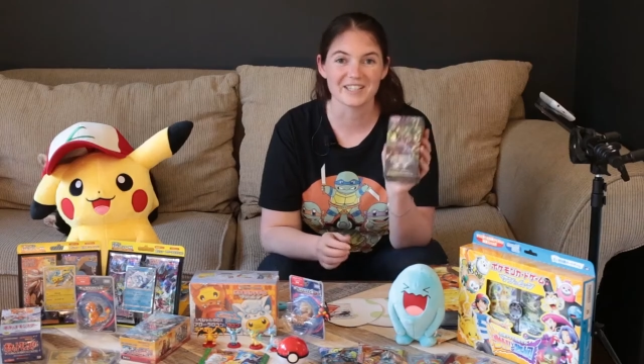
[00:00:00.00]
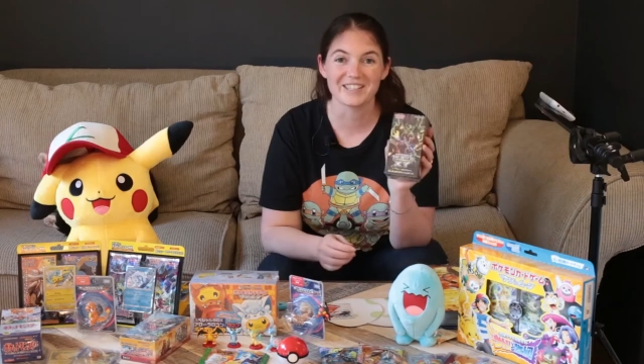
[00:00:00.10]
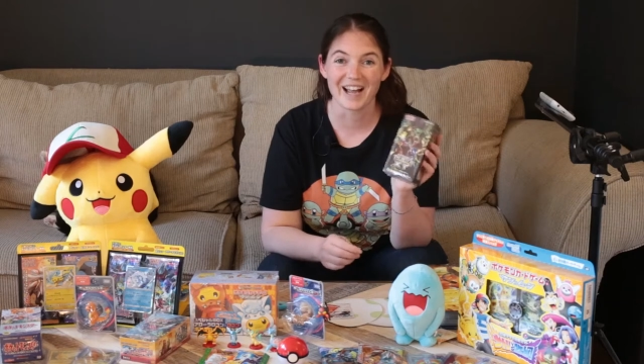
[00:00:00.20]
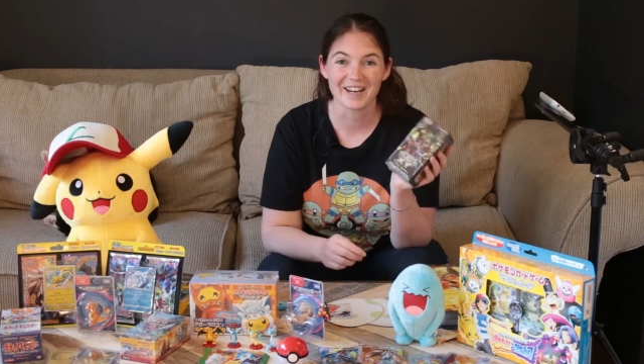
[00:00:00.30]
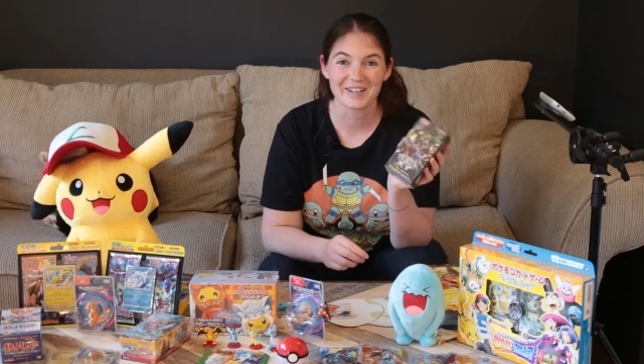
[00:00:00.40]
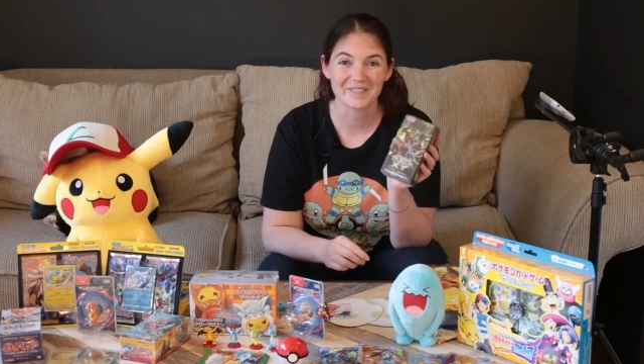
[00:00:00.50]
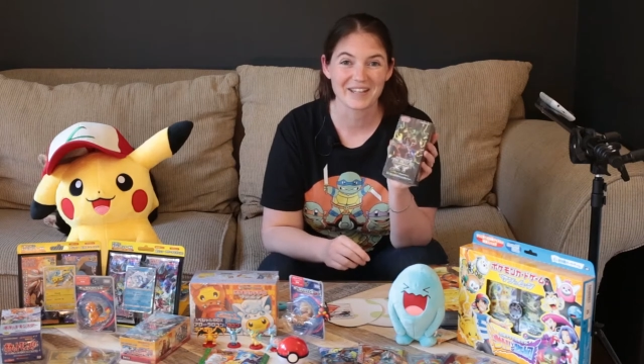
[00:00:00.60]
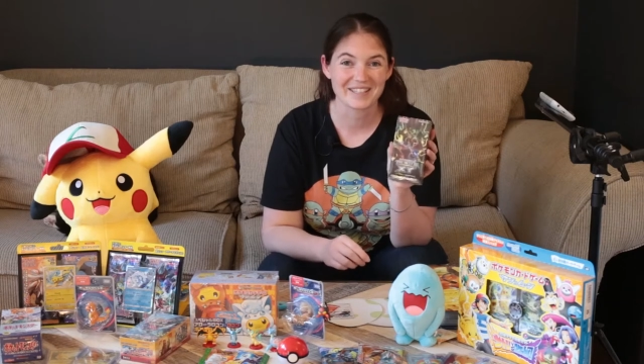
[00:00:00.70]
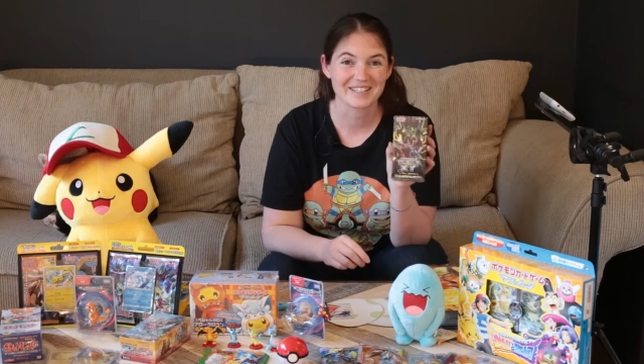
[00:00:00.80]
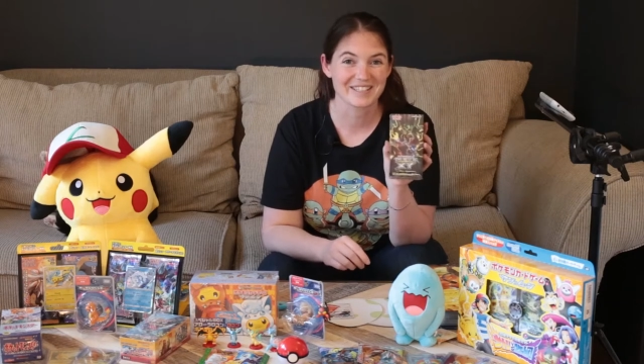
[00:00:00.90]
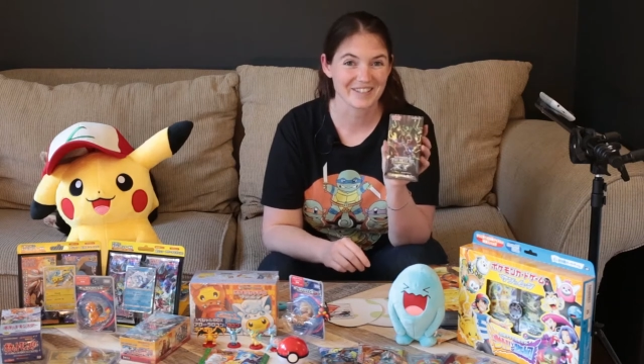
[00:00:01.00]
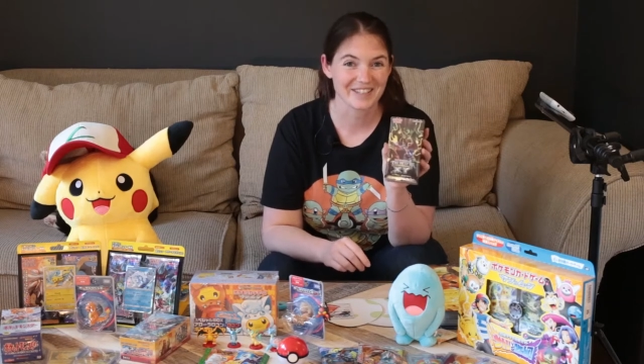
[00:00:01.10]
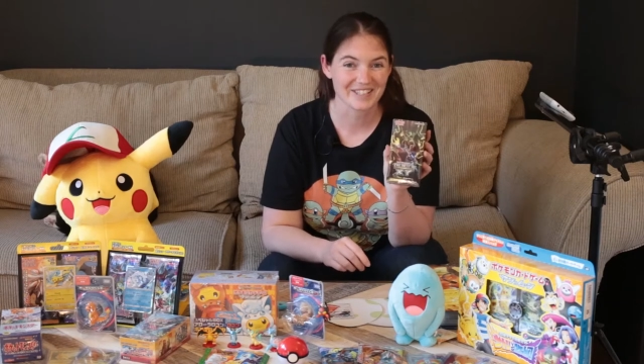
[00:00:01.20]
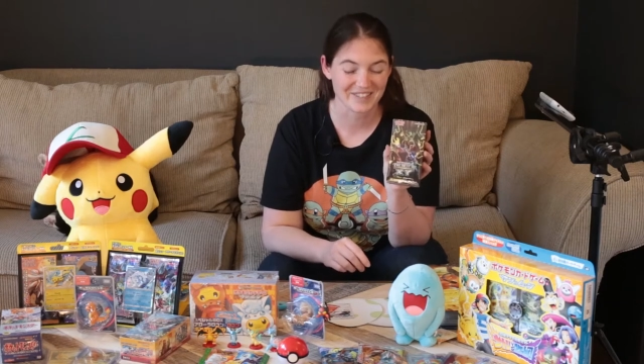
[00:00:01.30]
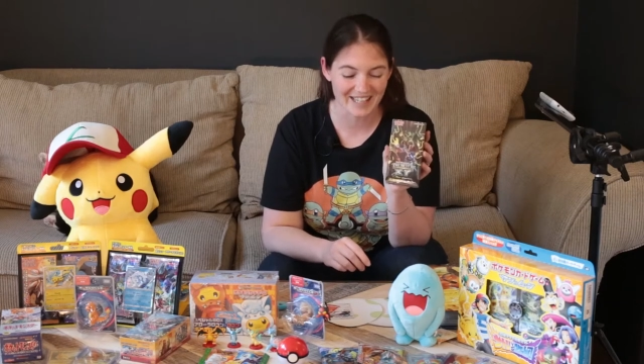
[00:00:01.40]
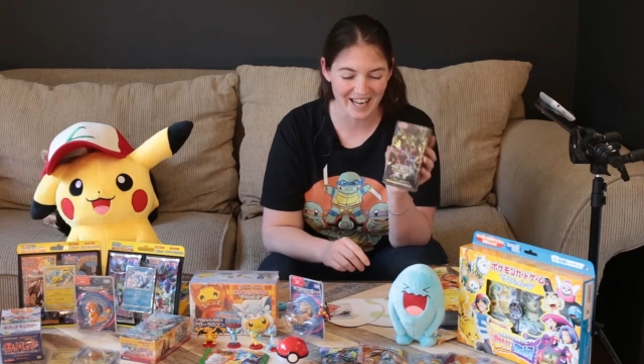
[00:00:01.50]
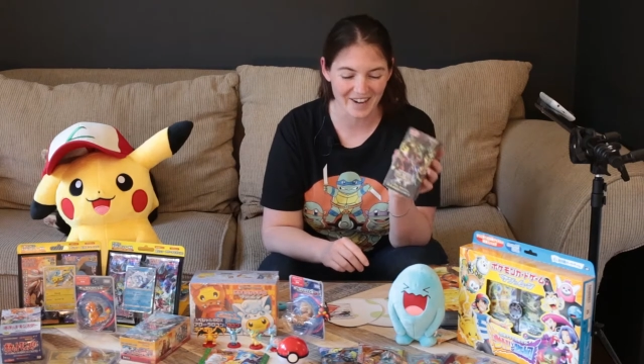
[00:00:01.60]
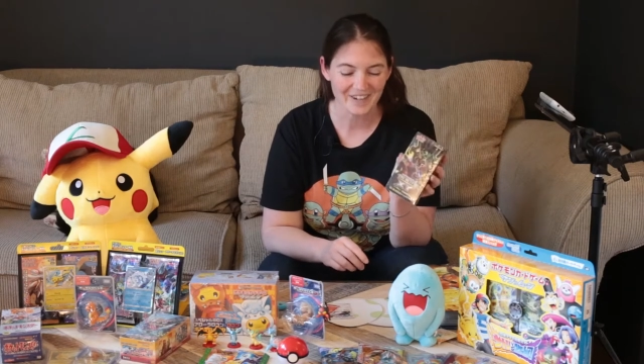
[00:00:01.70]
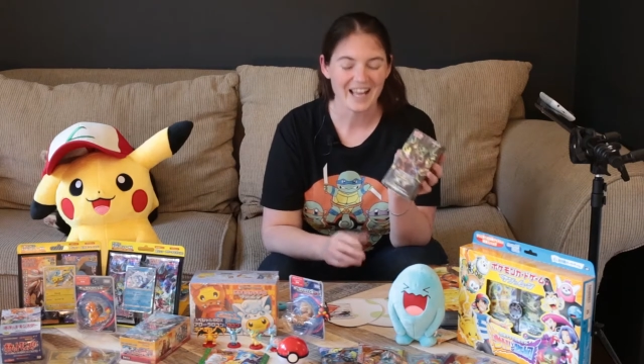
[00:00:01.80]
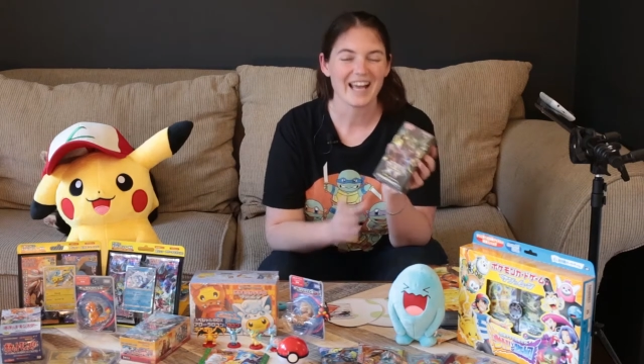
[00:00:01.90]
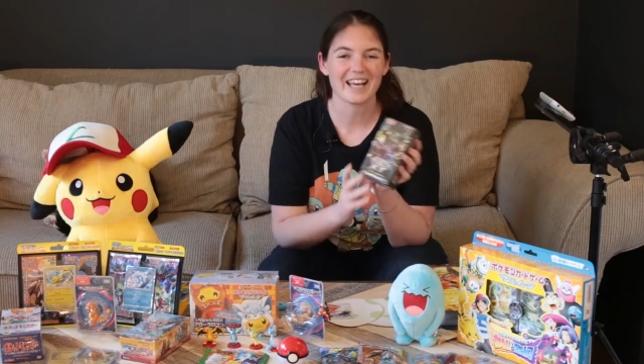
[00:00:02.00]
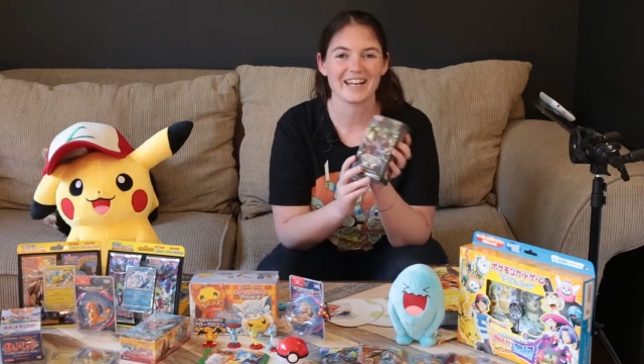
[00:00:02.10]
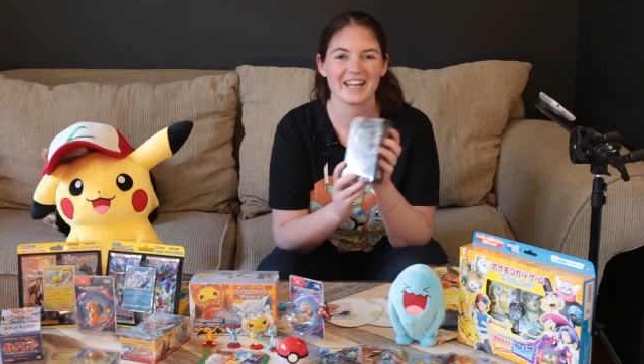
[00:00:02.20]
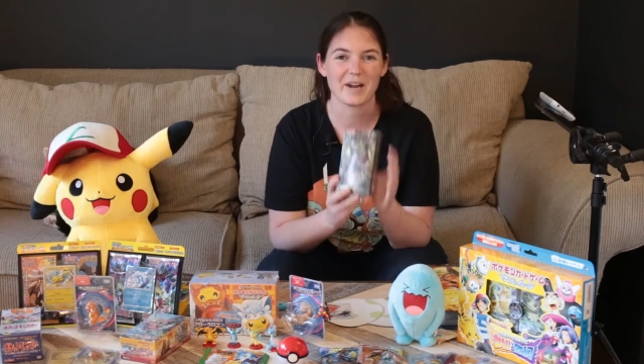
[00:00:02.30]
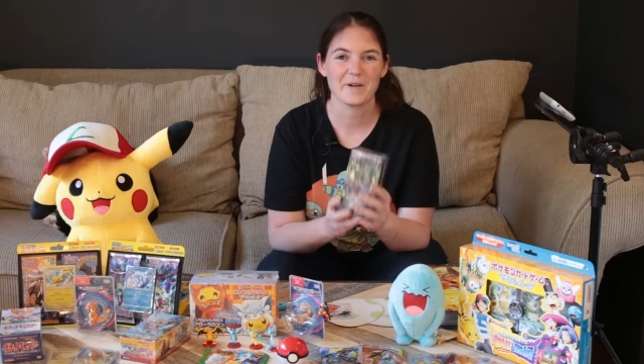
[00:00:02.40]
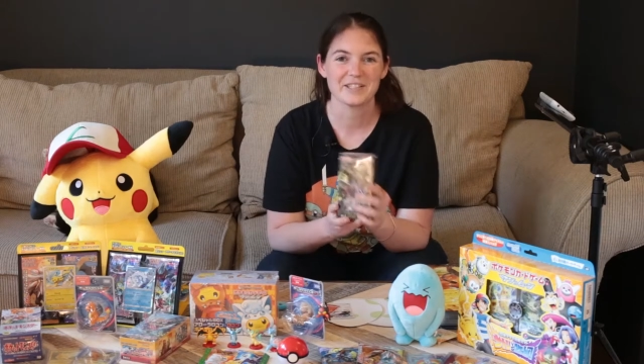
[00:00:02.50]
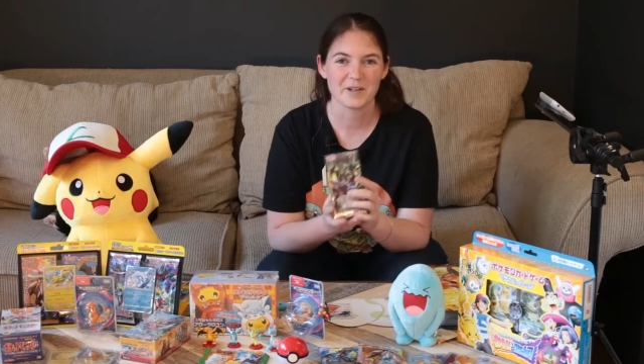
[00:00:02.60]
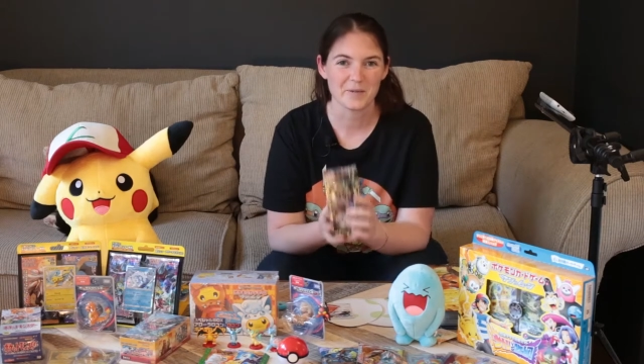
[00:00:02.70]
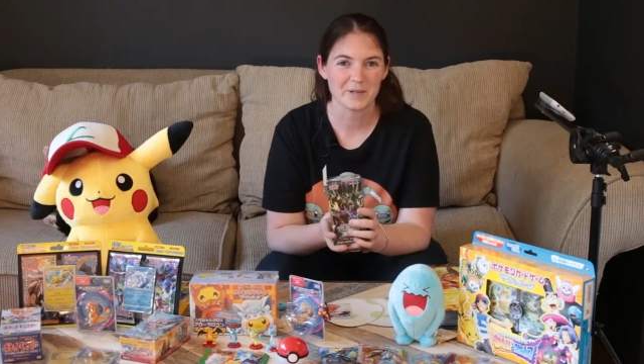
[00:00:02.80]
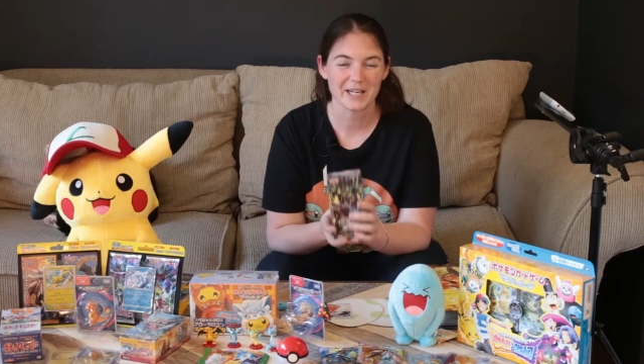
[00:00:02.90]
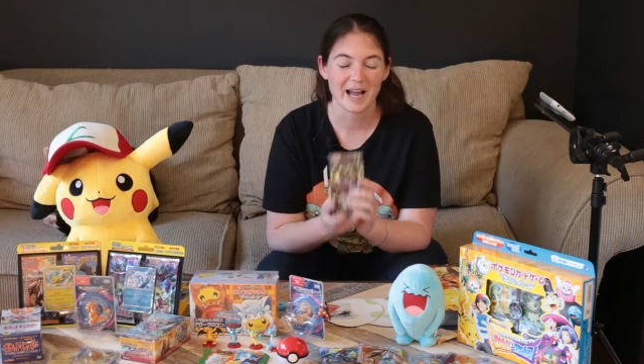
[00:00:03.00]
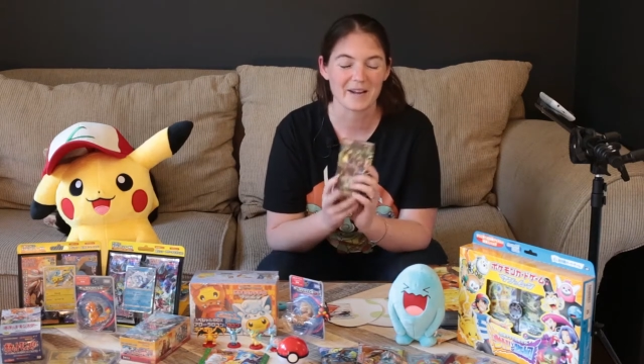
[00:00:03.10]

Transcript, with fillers: excited about this series right now and I can't wait to open it.